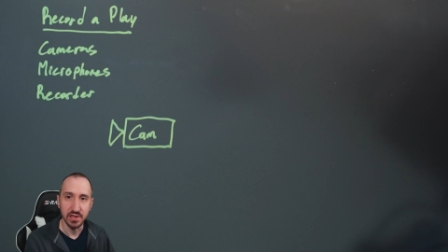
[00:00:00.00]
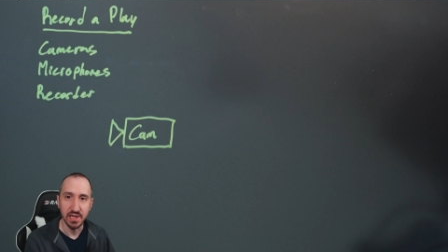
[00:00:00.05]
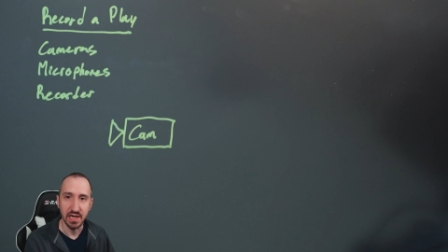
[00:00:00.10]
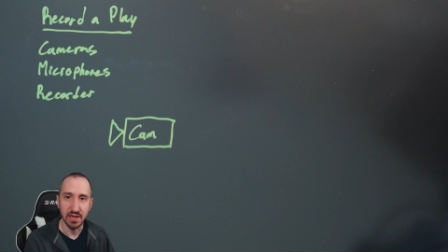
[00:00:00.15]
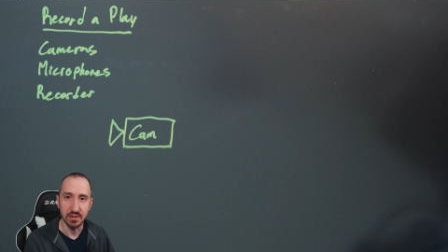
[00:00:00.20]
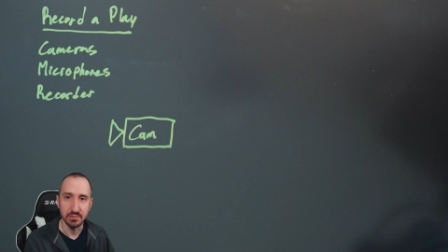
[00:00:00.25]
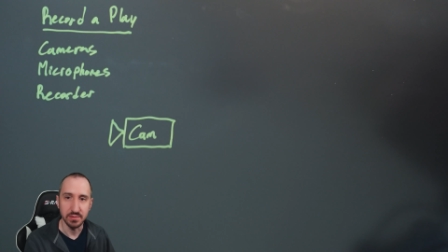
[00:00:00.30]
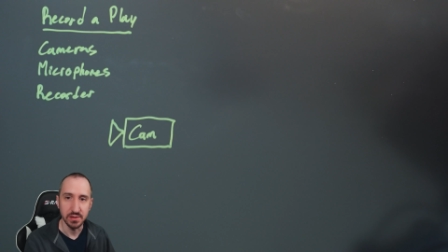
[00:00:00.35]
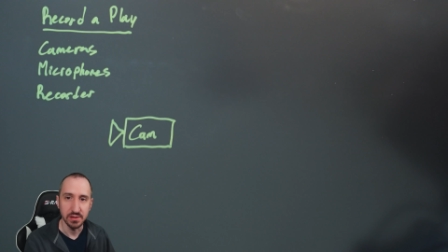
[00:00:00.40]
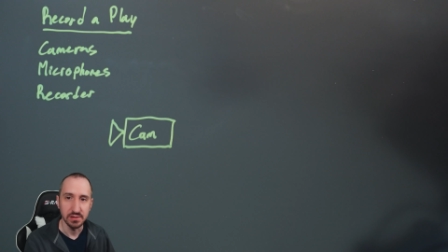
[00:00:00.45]

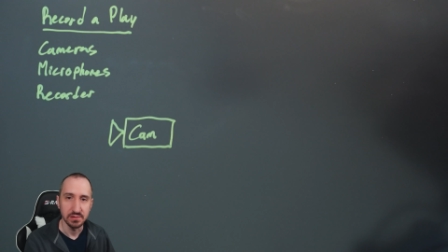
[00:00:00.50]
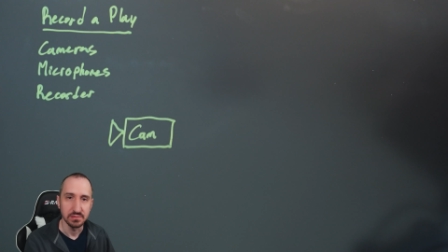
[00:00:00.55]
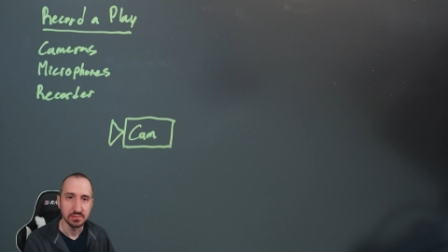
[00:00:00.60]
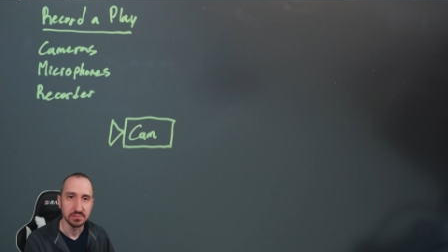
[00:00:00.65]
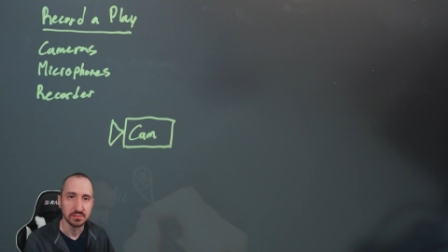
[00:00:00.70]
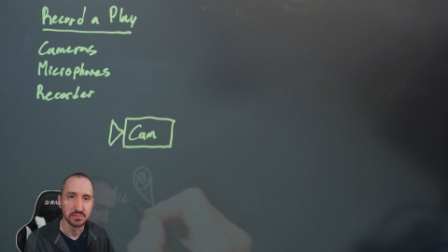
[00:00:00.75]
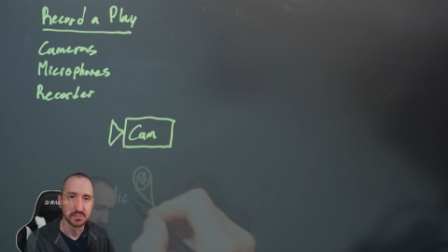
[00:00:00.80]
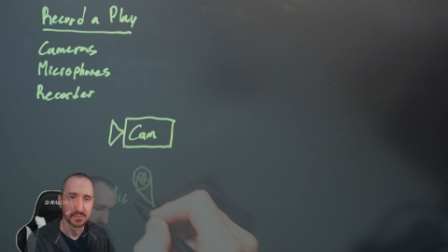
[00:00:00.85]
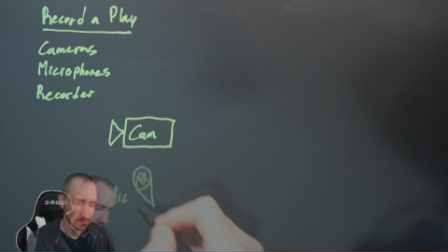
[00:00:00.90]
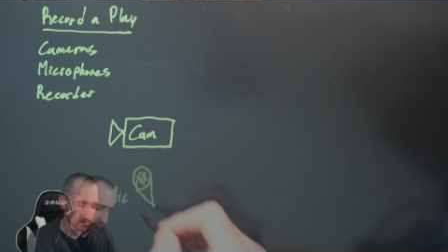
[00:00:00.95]
camera,
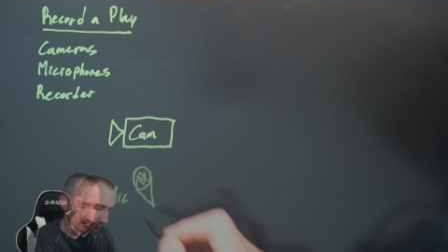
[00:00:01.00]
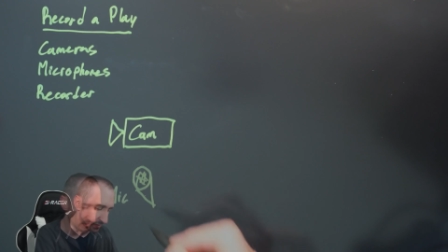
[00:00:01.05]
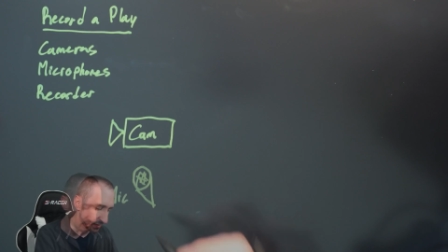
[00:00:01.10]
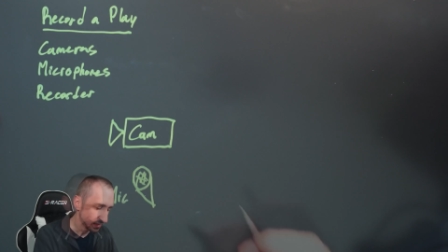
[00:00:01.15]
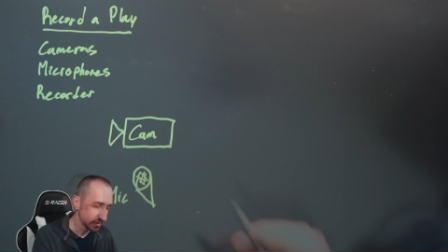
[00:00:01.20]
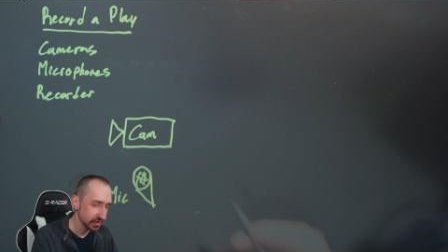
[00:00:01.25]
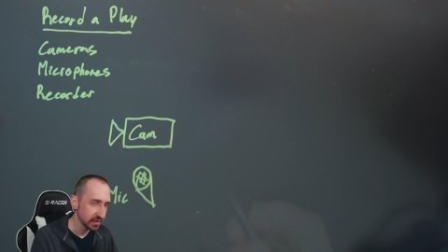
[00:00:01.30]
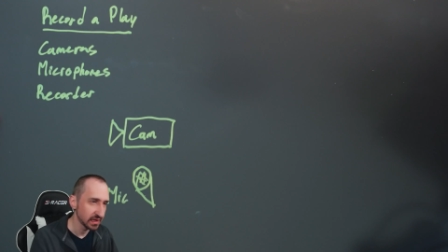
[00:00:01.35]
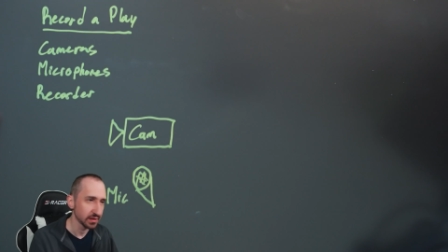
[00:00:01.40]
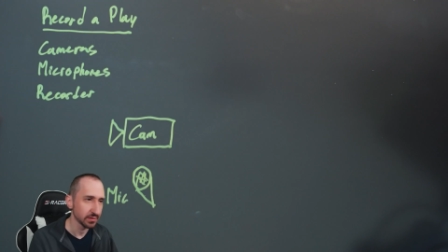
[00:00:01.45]

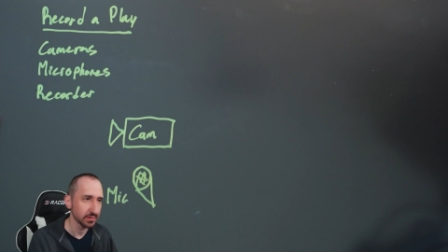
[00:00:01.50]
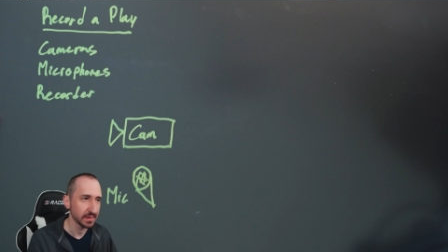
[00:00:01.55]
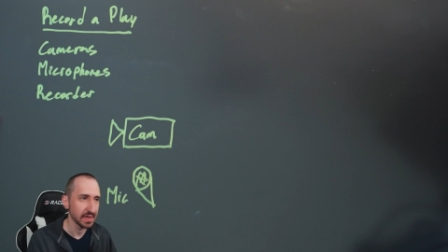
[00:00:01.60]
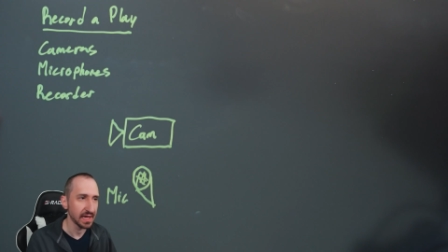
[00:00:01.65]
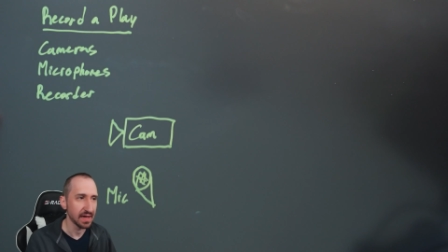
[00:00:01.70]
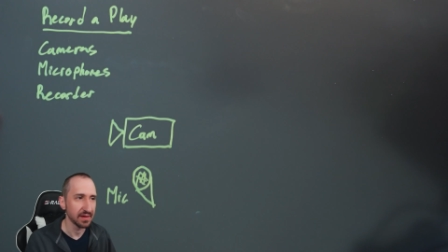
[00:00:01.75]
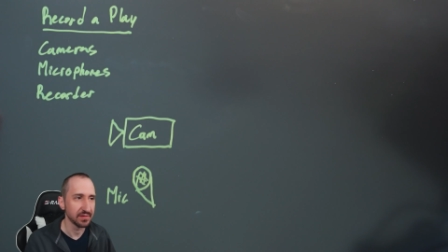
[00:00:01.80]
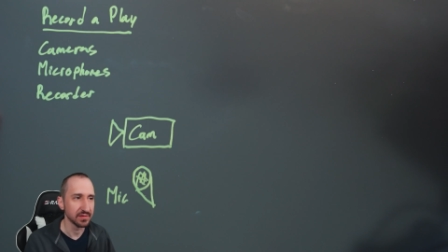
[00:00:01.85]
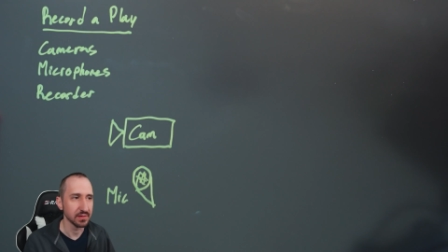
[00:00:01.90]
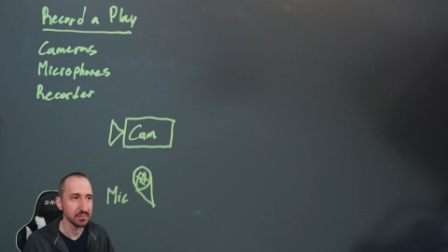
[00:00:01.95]
here we
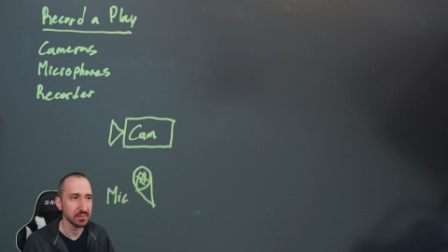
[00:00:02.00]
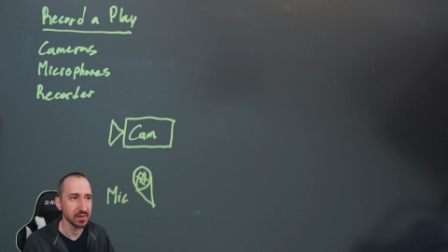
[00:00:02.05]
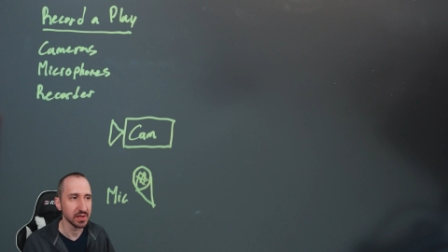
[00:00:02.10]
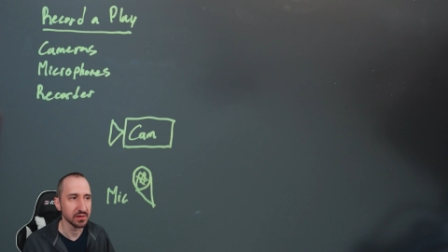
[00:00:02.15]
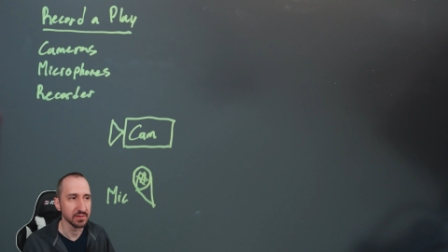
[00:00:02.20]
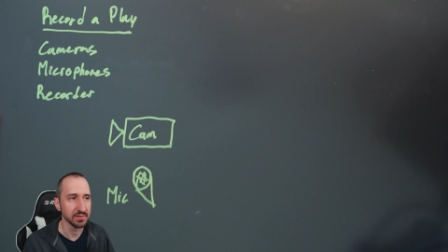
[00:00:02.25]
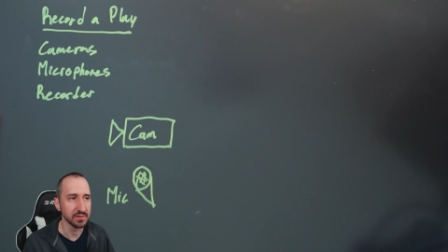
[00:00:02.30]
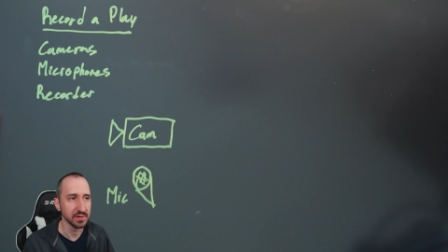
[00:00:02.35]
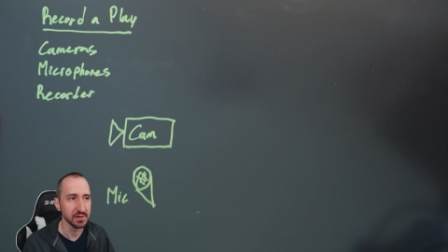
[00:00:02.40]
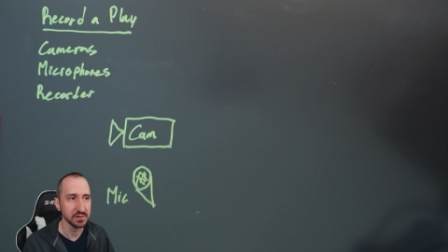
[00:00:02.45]
have our
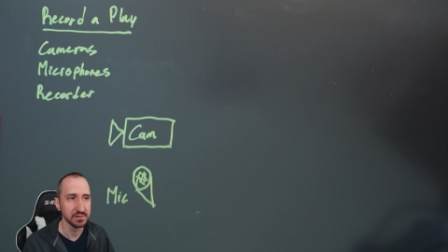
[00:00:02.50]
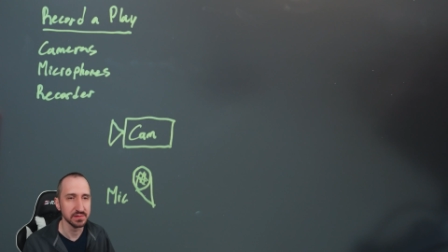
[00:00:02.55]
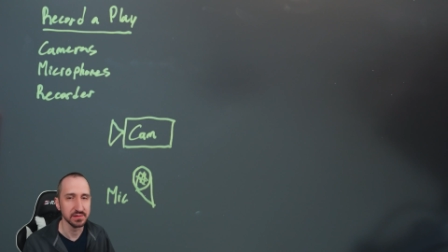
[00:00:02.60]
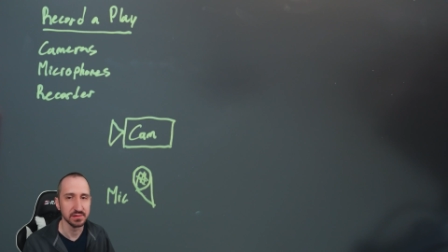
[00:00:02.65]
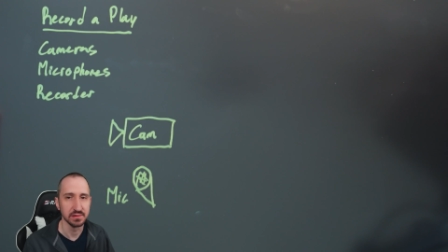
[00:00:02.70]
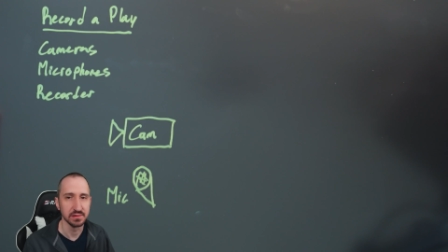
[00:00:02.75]
microphone,